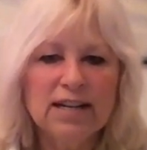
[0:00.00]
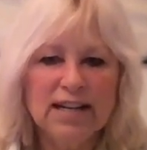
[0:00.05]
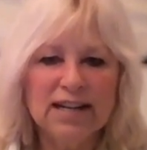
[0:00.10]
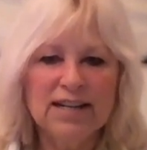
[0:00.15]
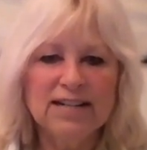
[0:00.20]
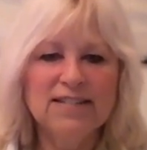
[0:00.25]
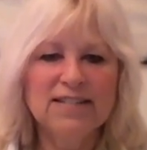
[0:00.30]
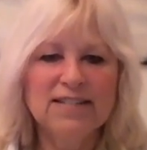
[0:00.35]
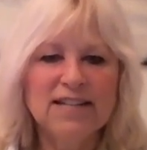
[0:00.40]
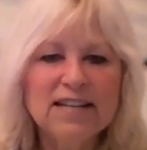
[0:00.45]

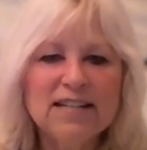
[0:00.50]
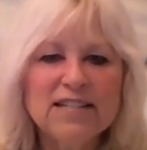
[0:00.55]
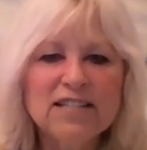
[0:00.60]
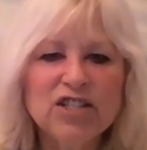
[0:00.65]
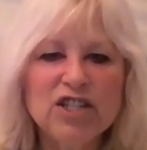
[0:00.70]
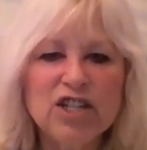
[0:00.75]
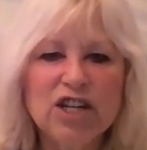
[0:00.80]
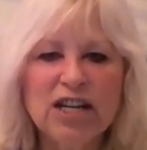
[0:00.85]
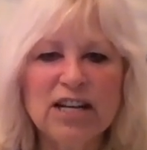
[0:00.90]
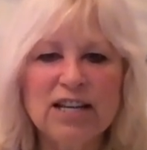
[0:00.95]
and
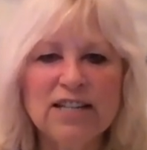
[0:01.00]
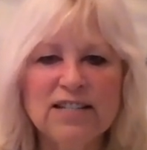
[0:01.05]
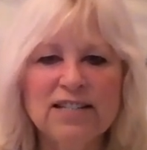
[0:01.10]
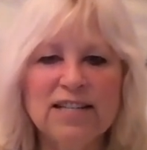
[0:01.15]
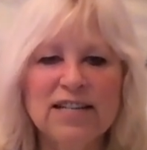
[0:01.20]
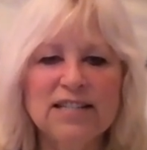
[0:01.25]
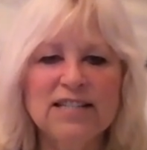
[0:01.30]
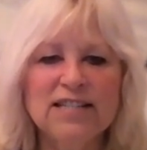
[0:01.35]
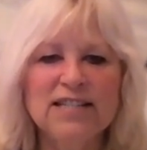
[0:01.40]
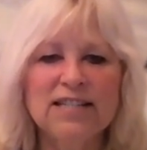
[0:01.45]
6G, as
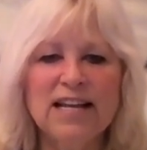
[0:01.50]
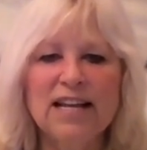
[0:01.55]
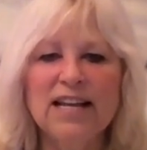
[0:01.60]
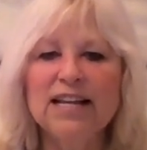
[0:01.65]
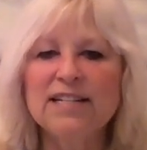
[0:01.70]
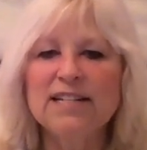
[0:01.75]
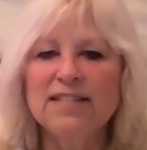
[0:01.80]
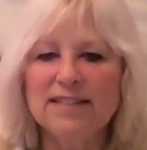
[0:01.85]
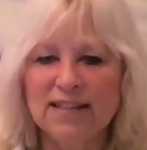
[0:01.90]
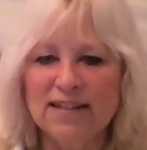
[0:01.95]
they
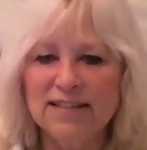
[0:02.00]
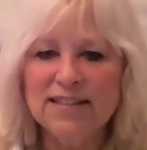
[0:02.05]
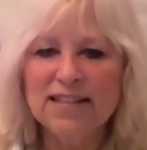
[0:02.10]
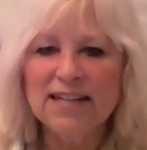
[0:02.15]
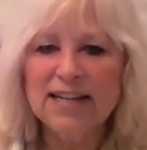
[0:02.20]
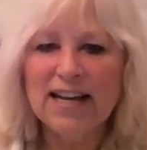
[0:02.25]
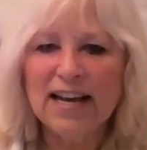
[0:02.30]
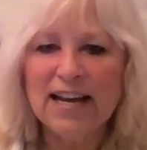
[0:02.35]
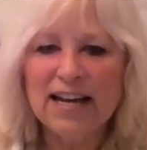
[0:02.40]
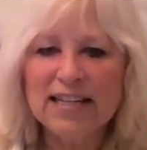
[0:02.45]
say,
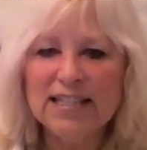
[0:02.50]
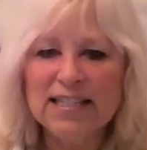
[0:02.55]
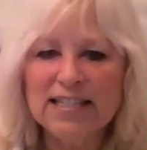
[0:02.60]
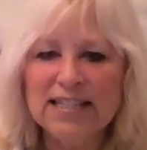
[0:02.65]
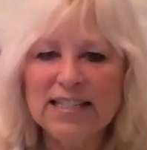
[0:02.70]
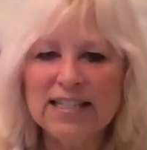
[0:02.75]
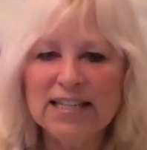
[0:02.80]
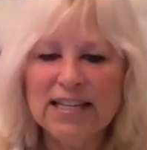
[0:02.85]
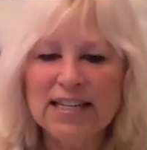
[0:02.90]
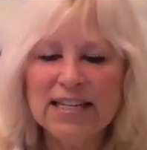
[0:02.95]

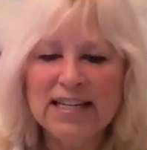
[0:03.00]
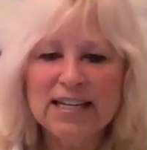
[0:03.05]
satellites.